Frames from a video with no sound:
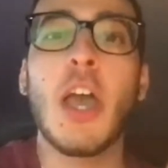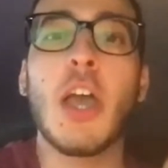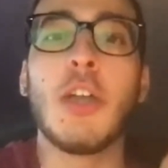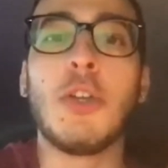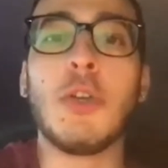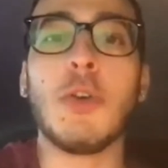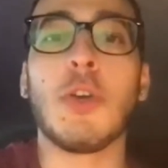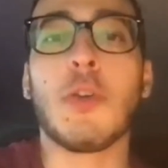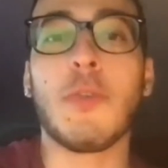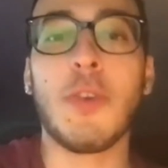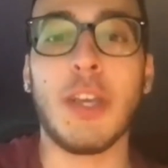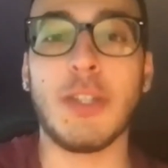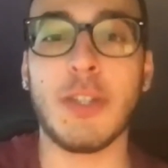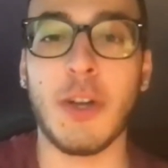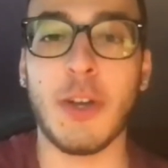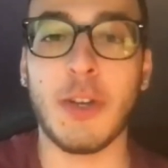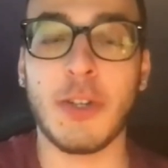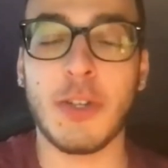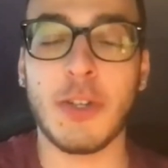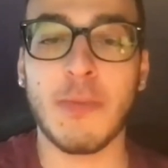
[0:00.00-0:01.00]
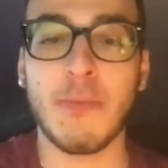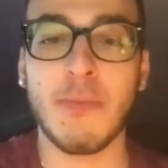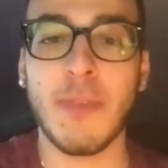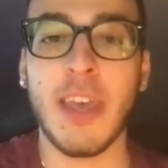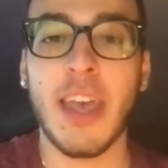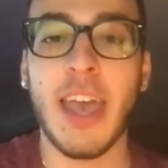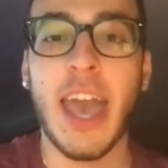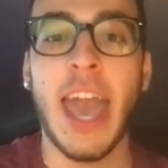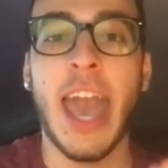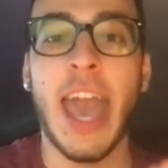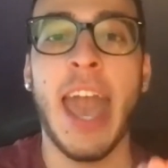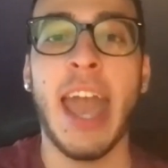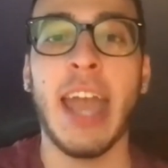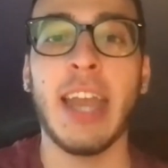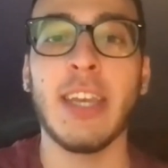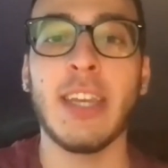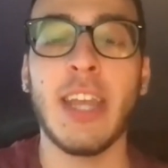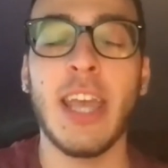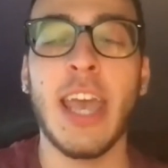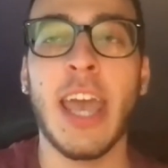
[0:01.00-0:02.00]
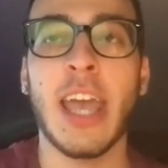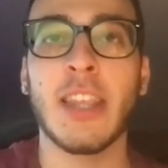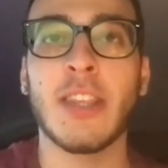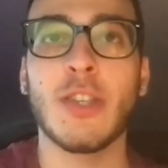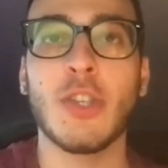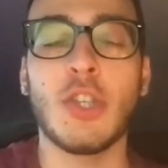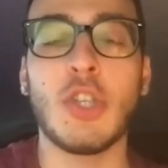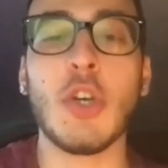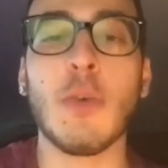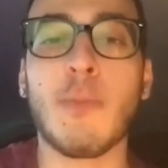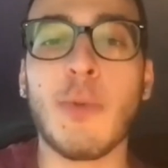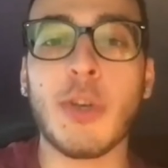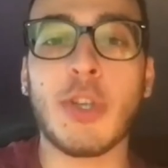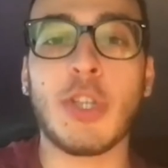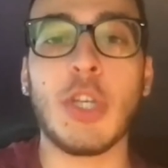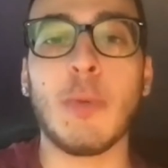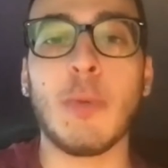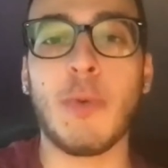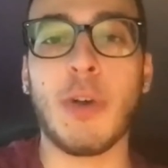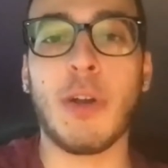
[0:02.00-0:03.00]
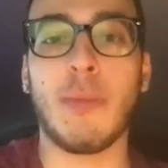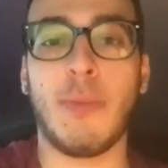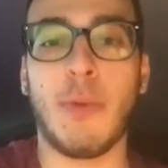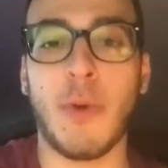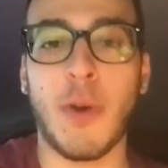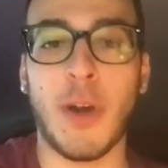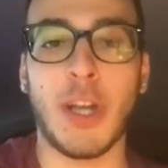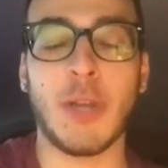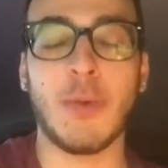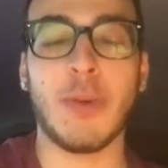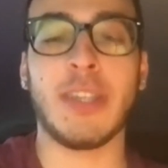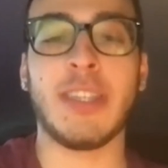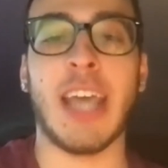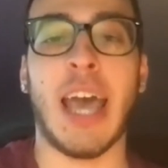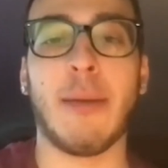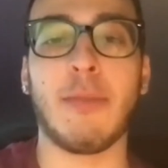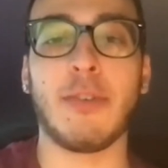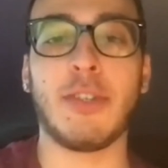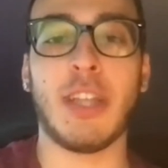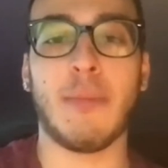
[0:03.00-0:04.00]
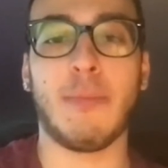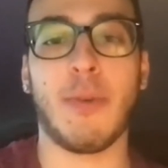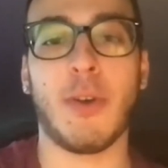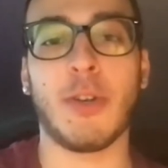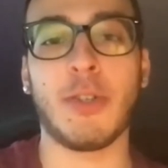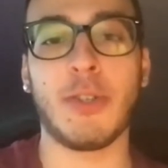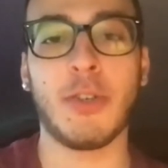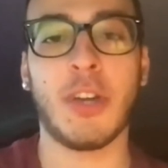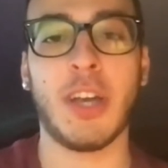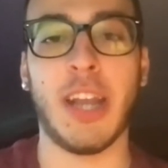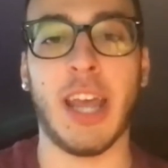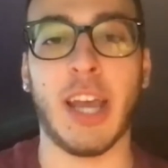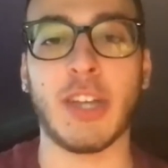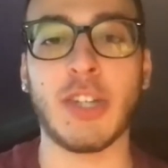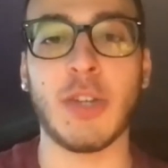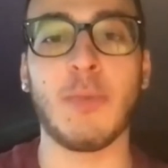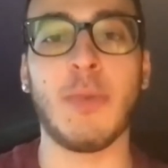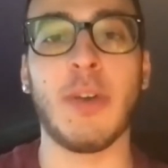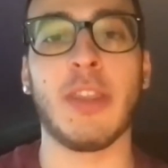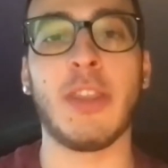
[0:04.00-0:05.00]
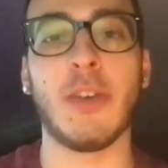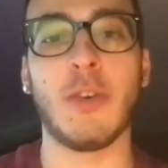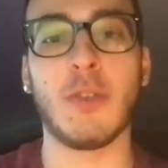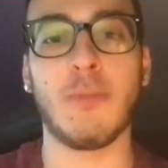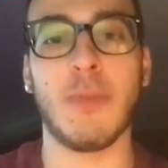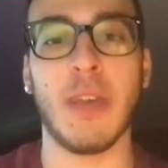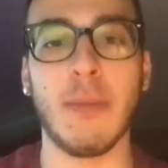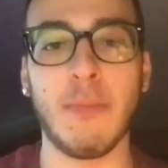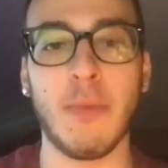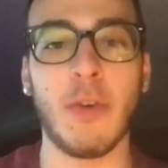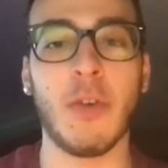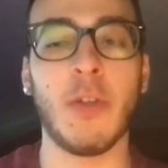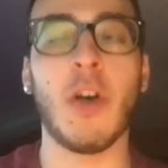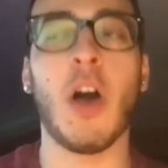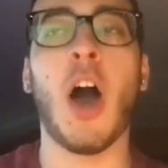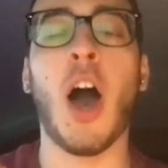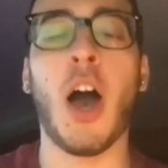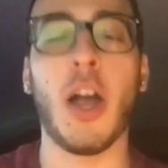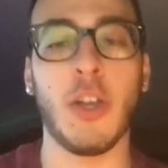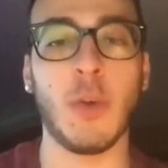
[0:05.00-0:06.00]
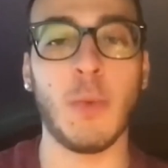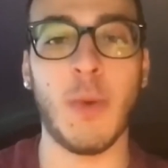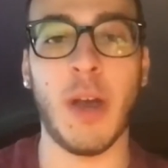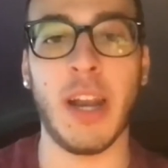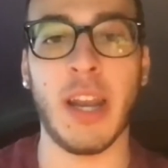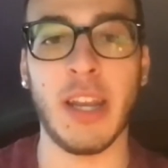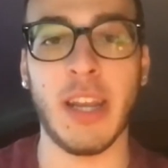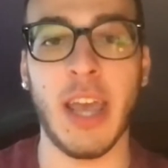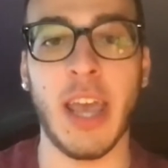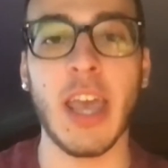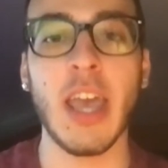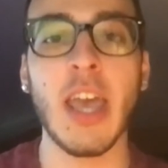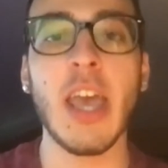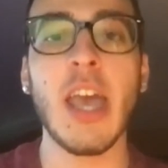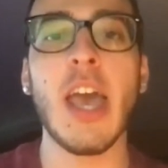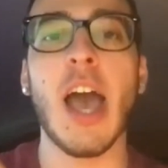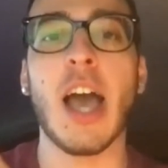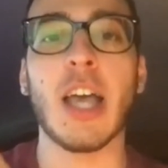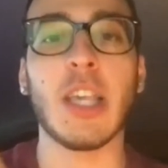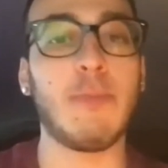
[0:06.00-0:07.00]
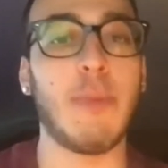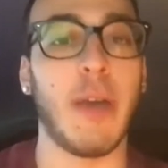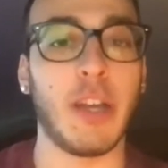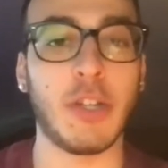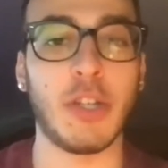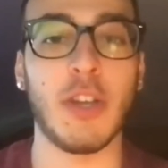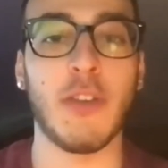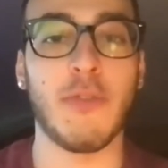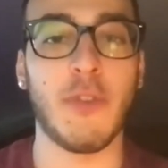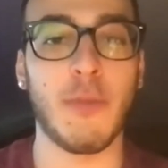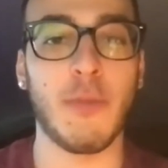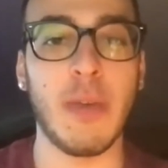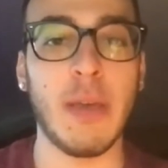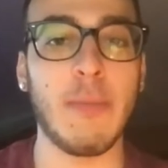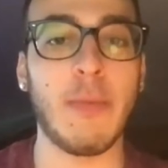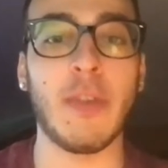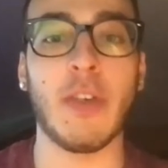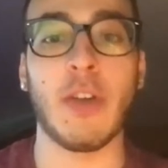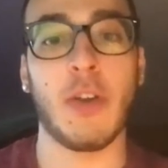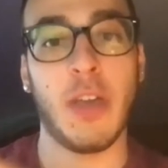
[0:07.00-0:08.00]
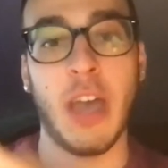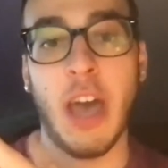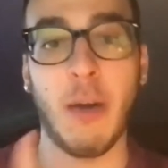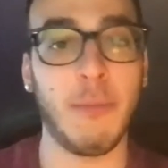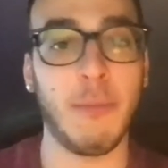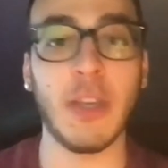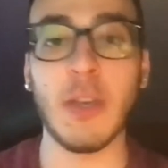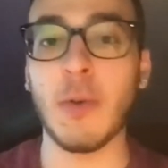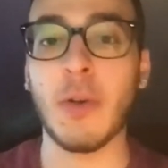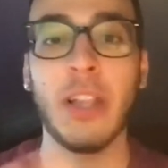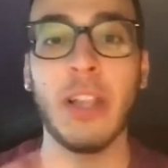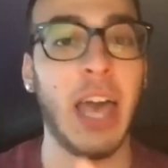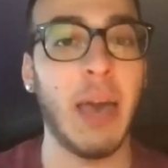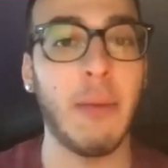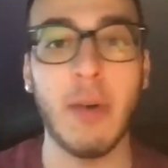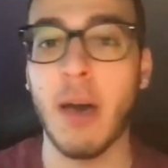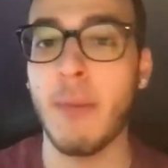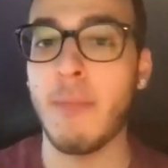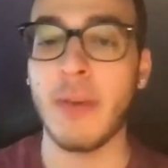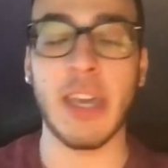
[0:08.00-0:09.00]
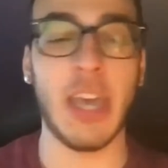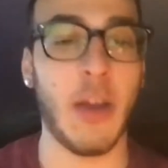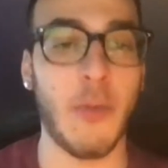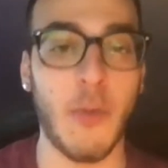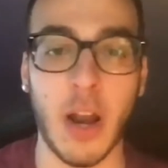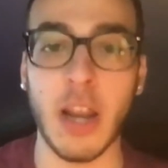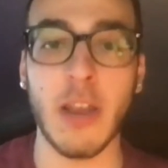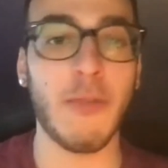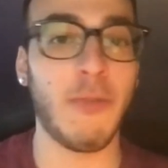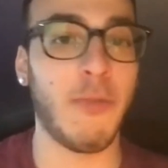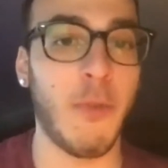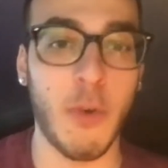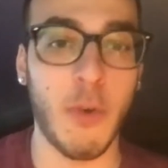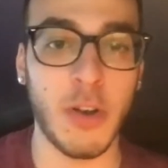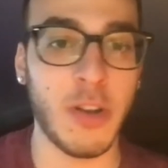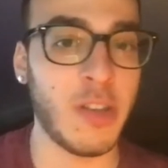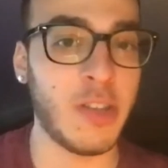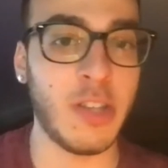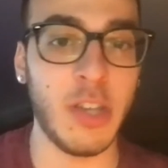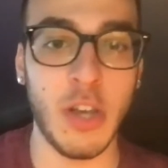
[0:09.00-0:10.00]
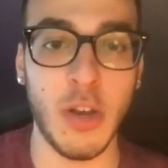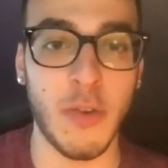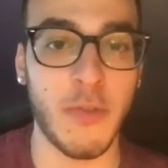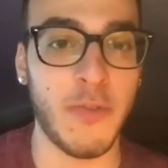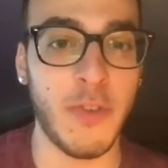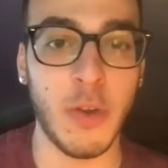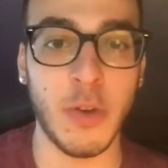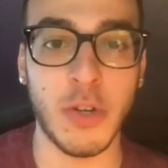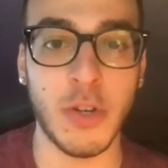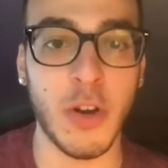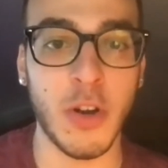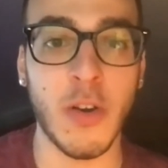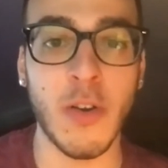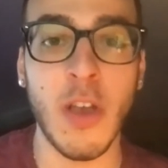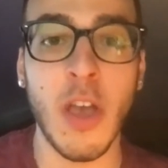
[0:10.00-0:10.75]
Do your research. And it's super, super important to establish that personal connection with those people on your wedding day, especially for people that are helping you glam up and get ready to see your future